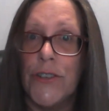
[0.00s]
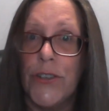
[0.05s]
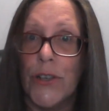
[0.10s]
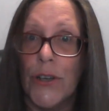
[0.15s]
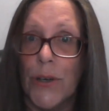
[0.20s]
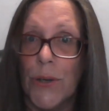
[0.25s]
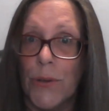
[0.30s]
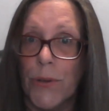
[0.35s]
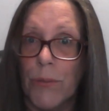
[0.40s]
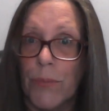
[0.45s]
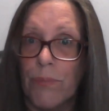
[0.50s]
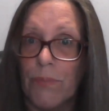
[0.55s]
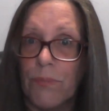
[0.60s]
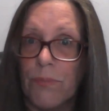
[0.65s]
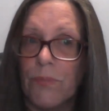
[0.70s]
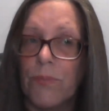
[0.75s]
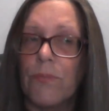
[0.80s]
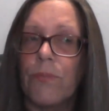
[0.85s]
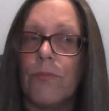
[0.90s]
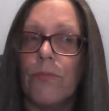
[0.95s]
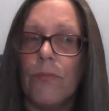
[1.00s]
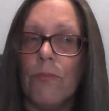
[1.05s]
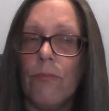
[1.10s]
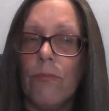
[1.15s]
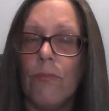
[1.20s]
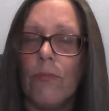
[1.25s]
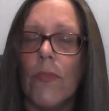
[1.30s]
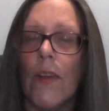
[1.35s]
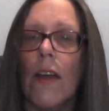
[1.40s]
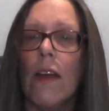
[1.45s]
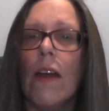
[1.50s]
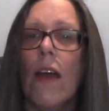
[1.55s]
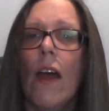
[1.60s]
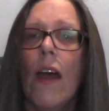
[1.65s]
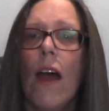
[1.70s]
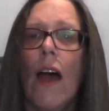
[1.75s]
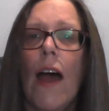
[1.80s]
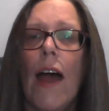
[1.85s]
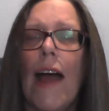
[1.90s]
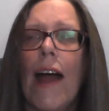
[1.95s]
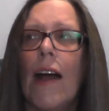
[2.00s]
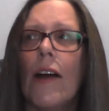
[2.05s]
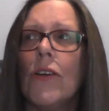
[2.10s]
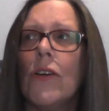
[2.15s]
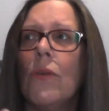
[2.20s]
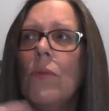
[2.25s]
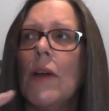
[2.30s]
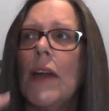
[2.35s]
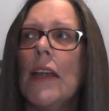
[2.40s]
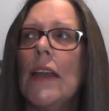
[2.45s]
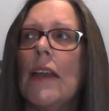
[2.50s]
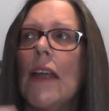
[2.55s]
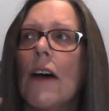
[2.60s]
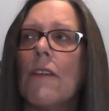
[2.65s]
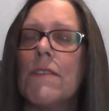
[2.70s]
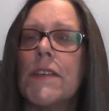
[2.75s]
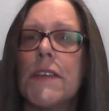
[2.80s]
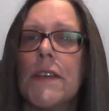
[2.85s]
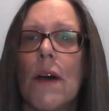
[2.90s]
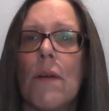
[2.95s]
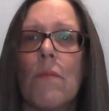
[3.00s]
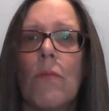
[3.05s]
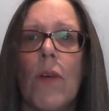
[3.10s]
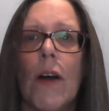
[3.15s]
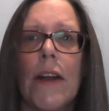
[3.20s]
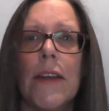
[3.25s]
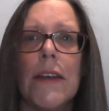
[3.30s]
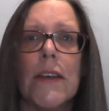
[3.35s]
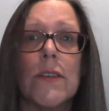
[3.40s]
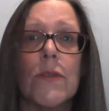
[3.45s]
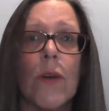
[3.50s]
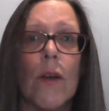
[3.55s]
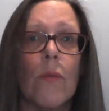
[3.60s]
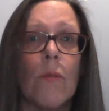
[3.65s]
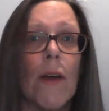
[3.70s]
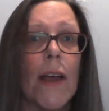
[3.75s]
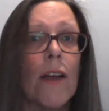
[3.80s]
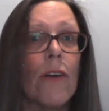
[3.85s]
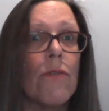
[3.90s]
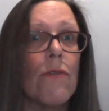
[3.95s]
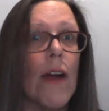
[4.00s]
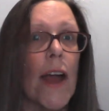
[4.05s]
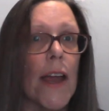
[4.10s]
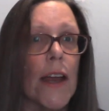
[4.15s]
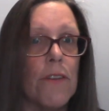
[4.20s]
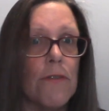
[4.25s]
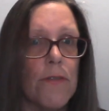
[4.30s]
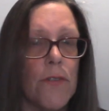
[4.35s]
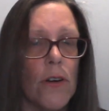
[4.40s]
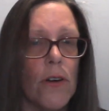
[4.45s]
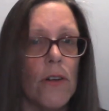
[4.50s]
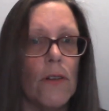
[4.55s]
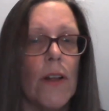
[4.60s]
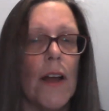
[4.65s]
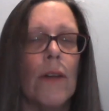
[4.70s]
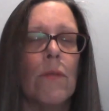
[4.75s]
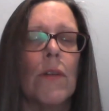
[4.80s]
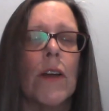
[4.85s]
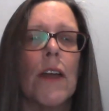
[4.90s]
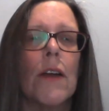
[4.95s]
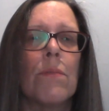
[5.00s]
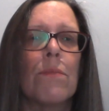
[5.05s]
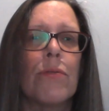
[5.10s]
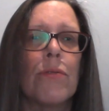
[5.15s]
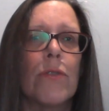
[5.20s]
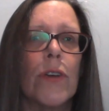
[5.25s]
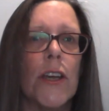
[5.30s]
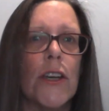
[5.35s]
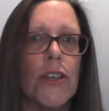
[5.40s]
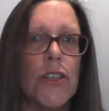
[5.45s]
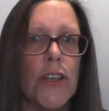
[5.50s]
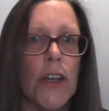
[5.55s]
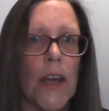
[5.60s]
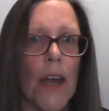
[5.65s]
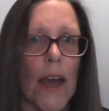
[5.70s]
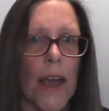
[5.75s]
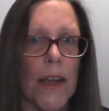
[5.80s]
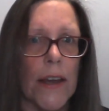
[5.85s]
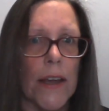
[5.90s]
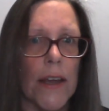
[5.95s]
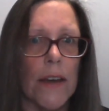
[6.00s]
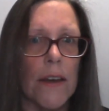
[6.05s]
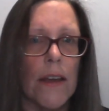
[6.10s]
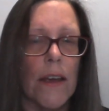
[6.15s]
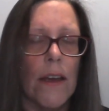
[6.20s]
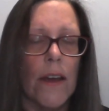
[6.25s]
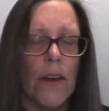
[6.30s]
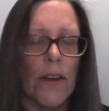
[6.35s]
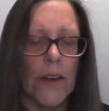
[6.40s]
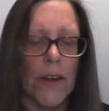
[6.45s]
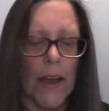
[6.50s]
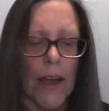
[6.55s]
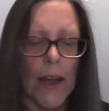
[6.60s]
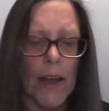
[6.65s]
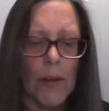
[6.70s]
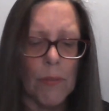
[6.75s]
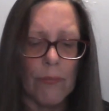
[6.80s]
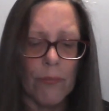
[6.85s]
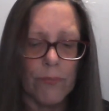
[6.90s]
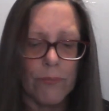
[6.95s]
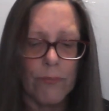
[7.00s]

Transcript: you. How do we love someone is when we're grateful and we appreciate it. Okay?